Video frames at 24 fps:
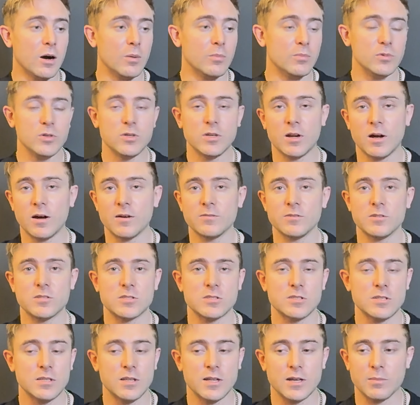You can
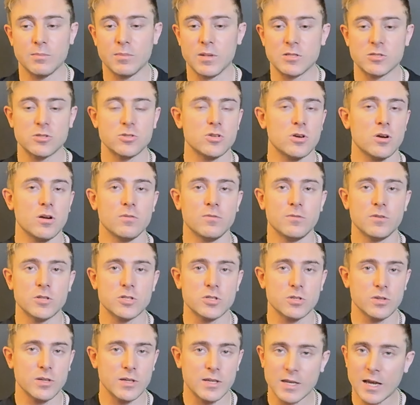obviously message our
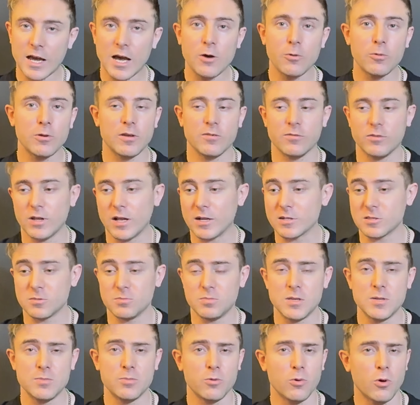official account. We have lots of
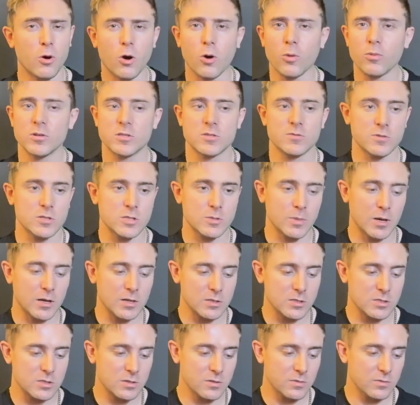people always
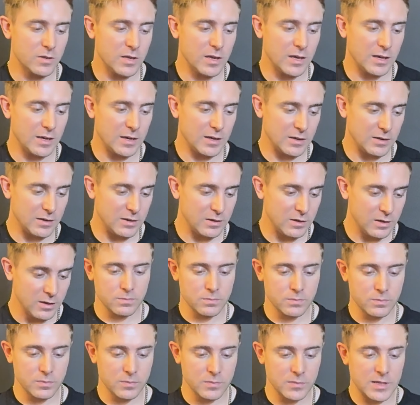responsive. And
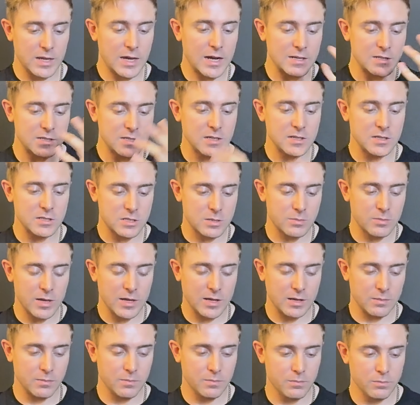the idea is to make
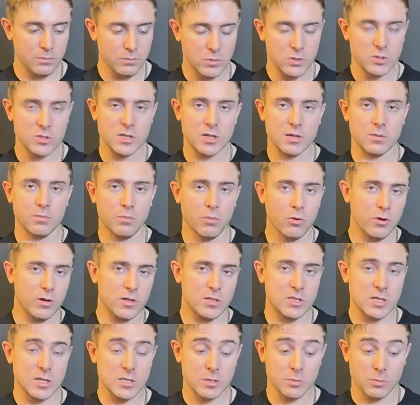music more
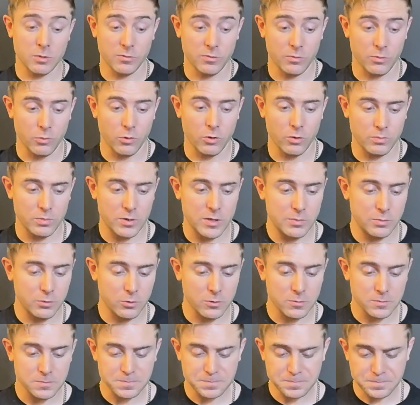accessible for more
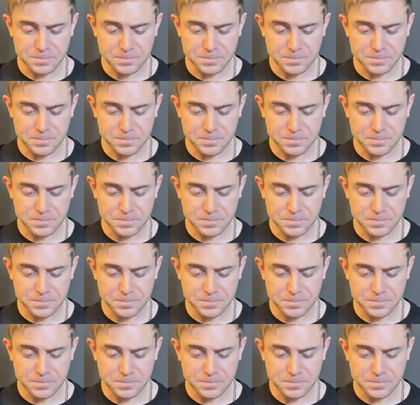people.